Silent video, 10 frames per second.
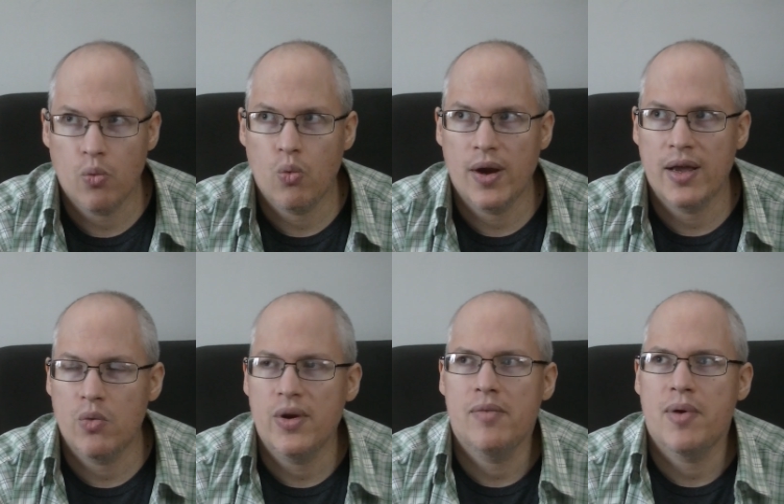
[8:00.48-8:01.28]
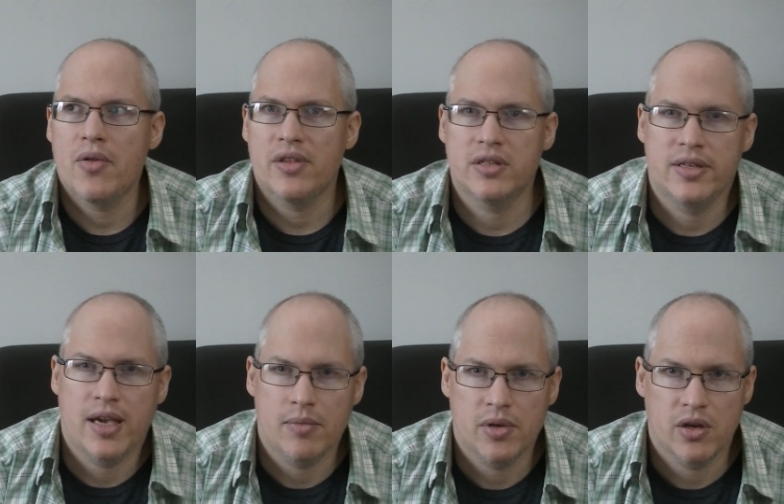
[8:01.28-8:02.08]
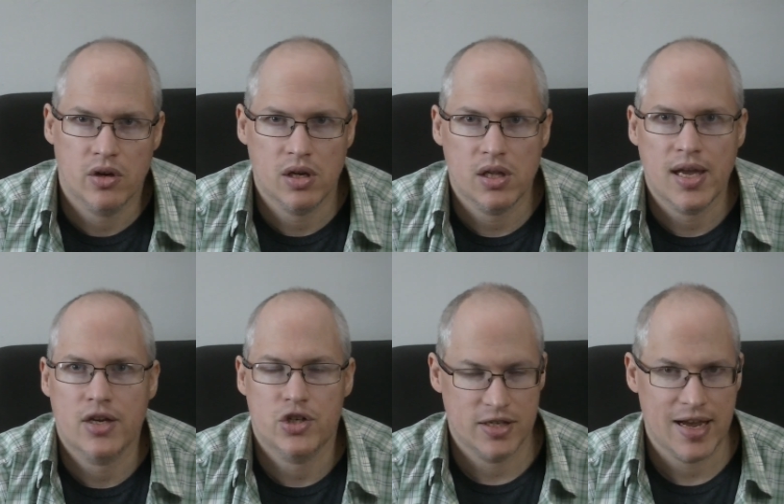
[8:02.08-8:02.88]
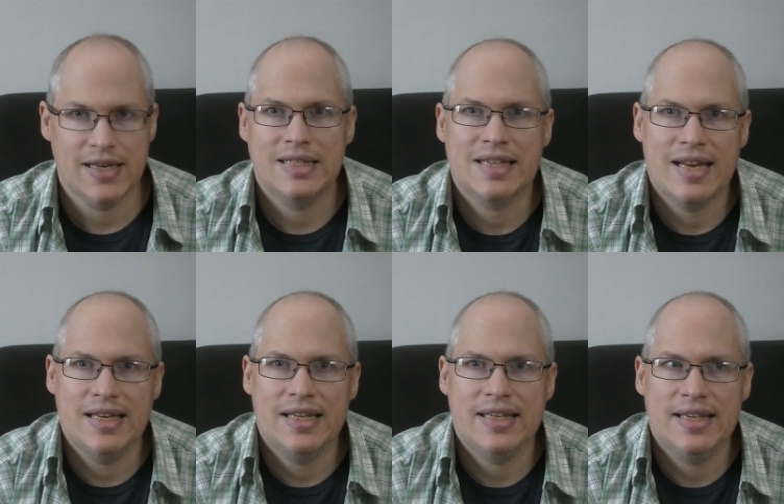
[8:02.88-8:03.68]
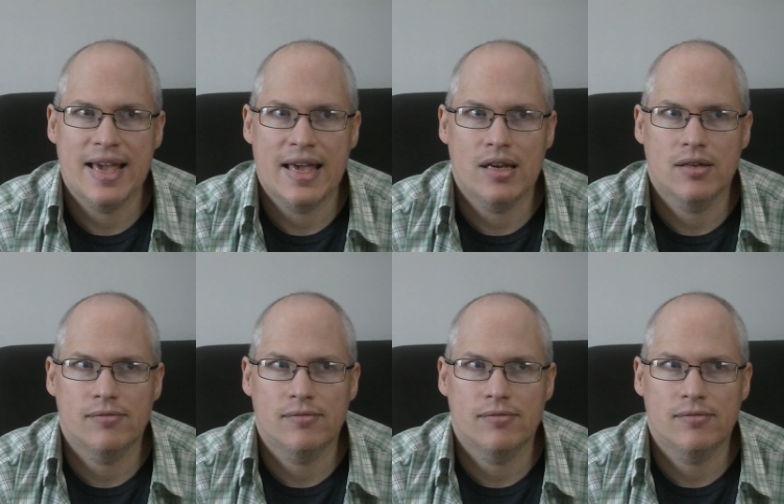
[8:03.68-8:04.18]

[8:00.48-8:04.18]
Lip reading: when I went about this Game Gear collection, I decided to get,